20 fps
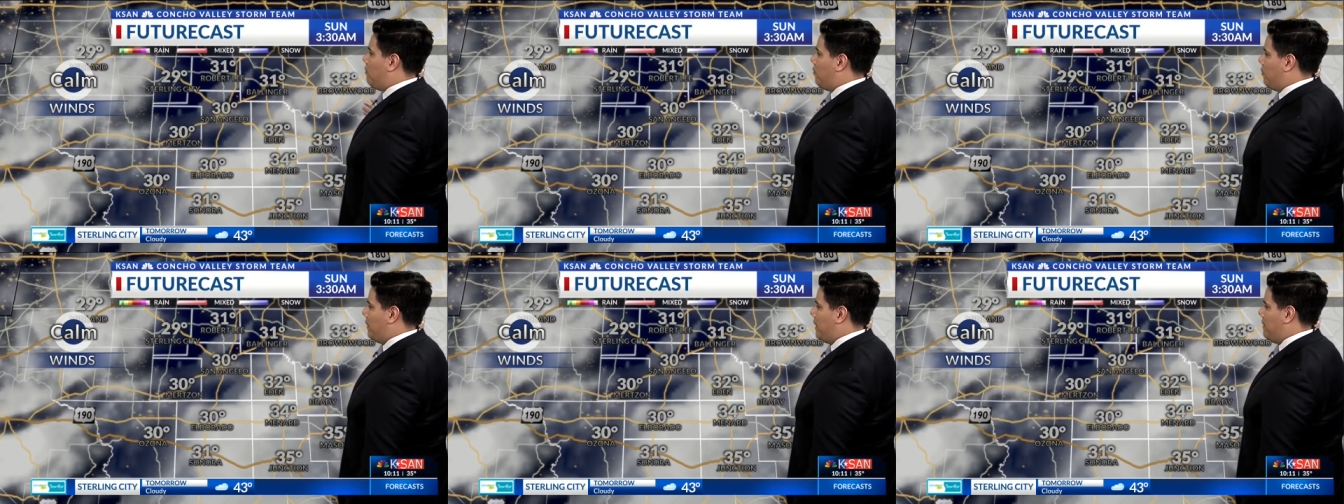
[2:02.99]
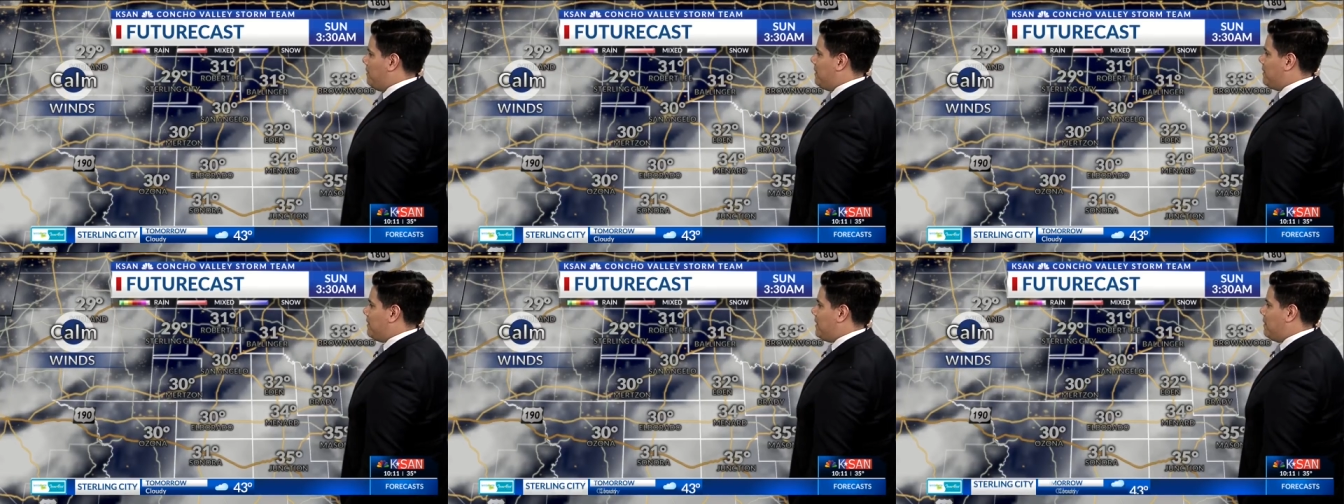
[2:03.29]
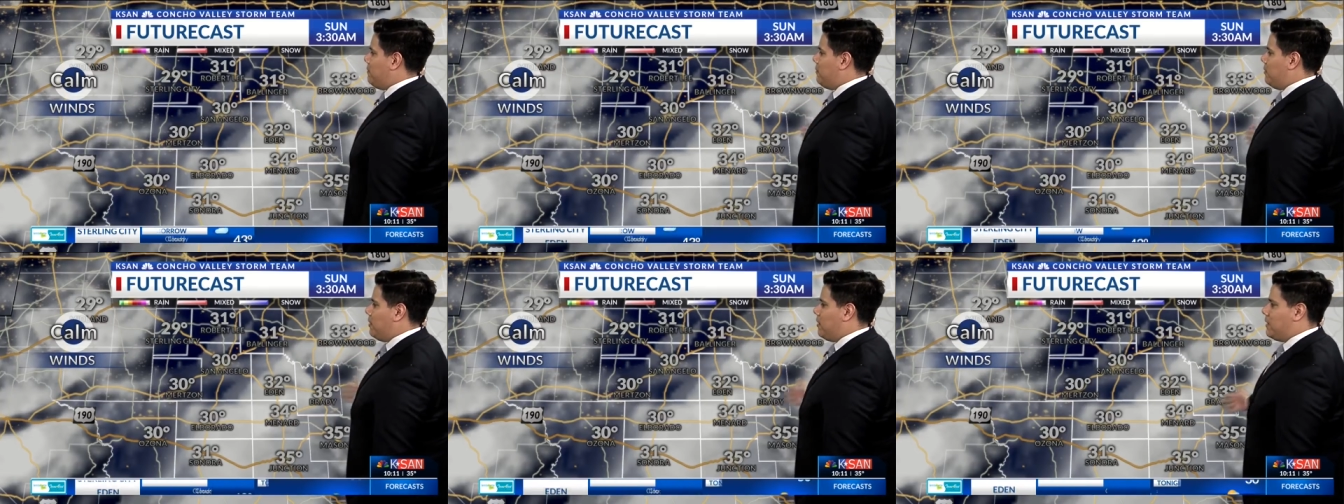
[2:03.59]
morning, but
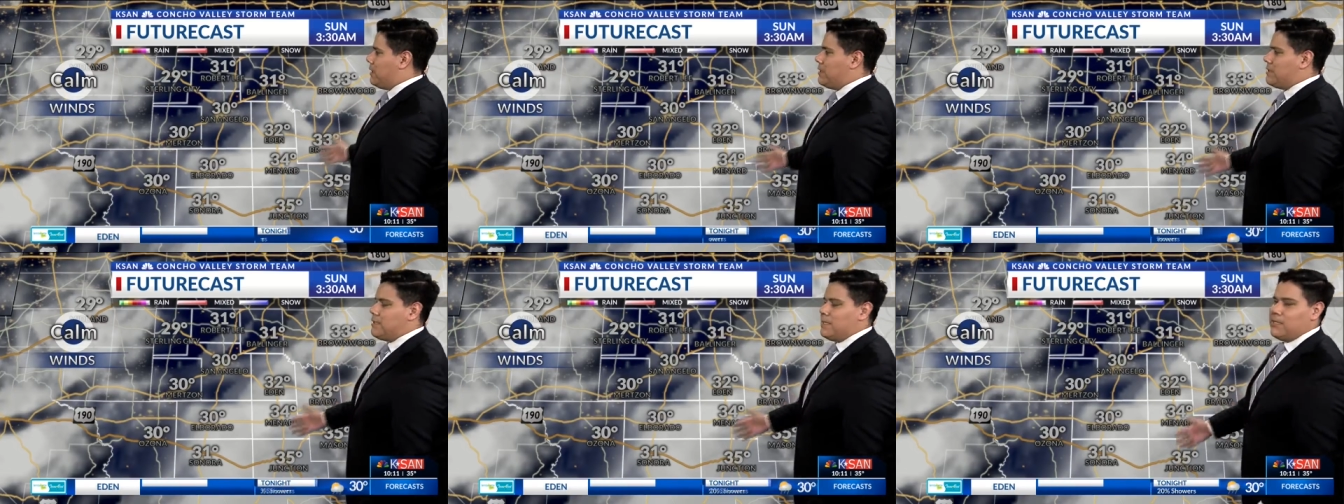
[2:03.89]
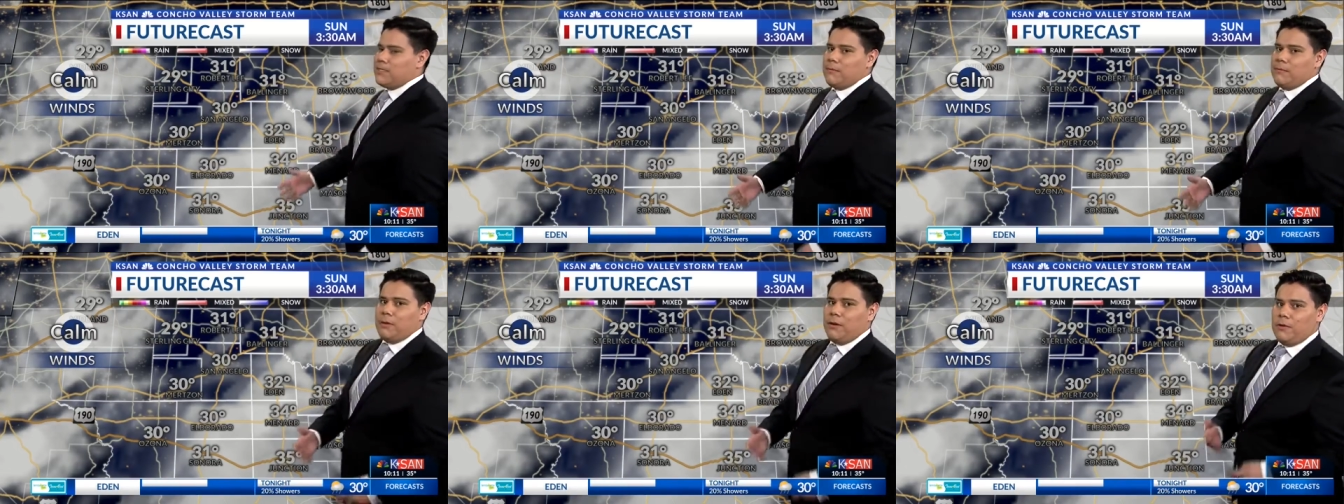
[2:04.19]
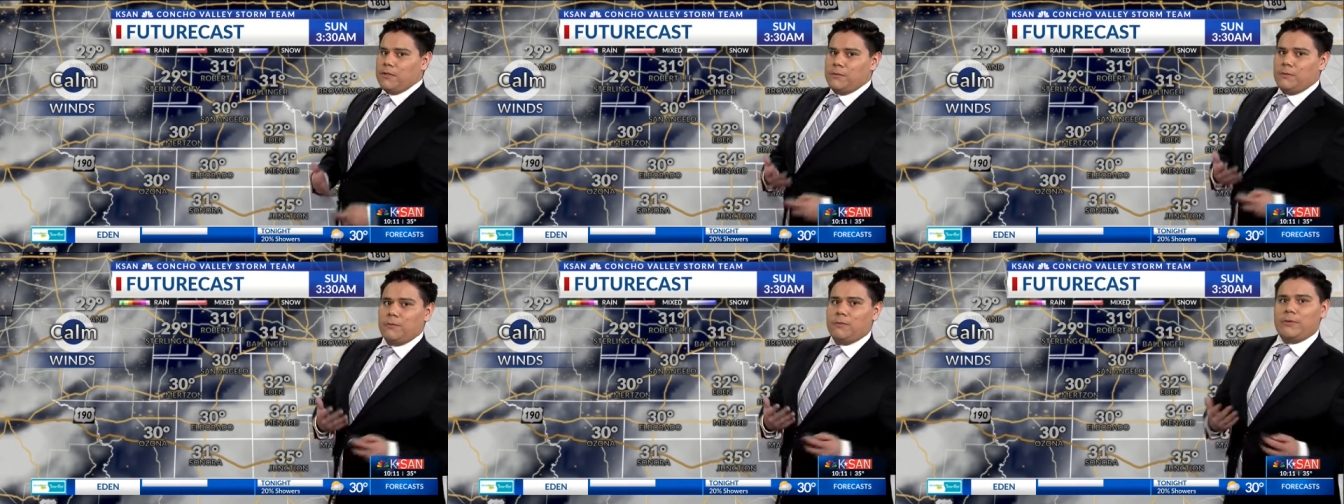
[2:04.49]
then we are going to see some
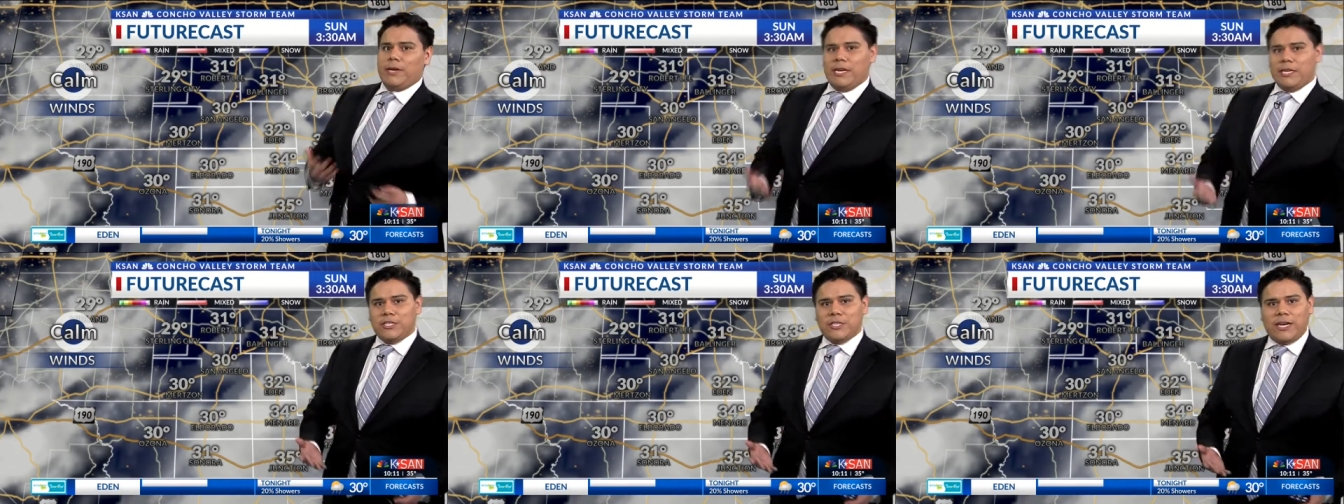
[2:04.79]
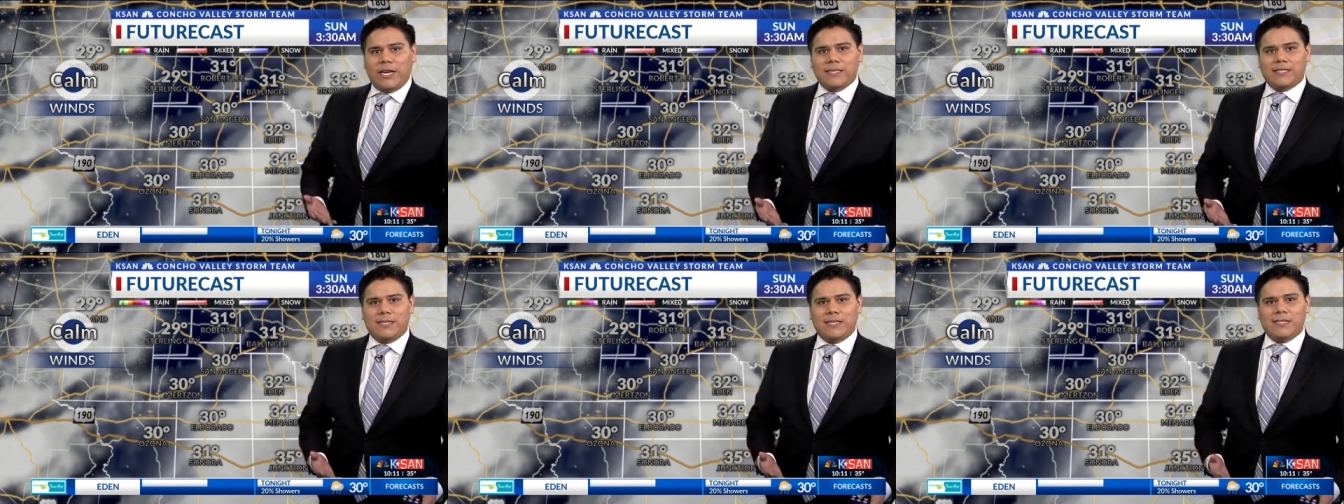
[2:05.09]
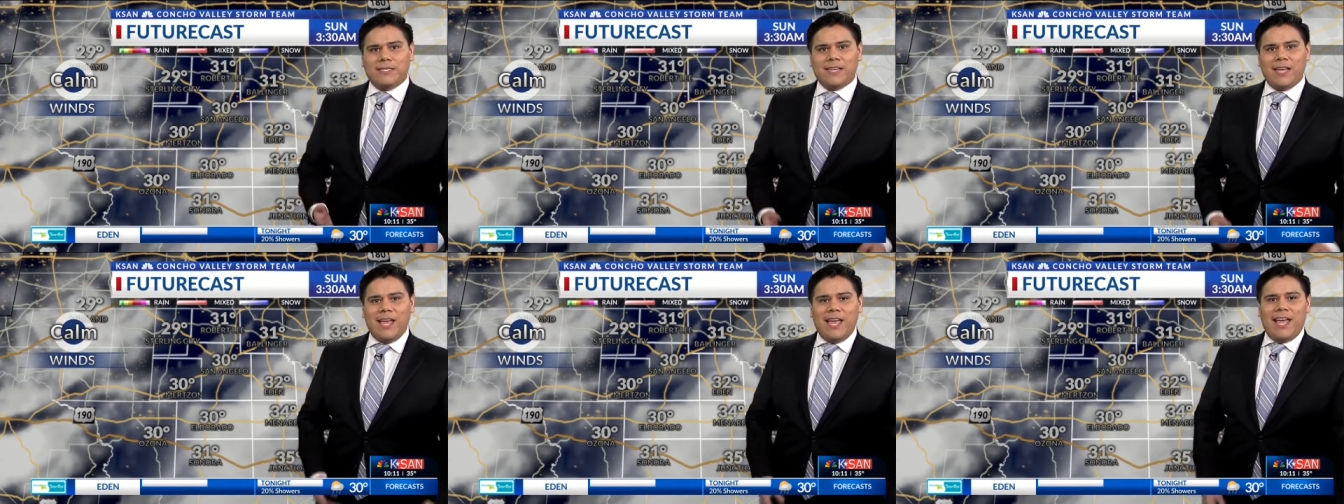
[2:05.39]
possible rain
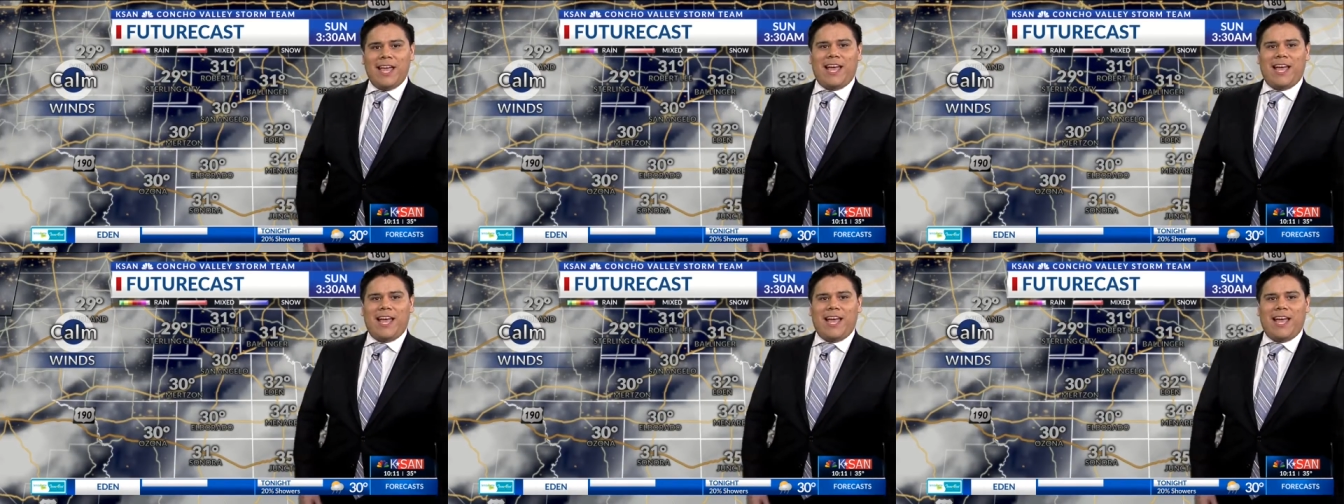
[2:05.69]
chances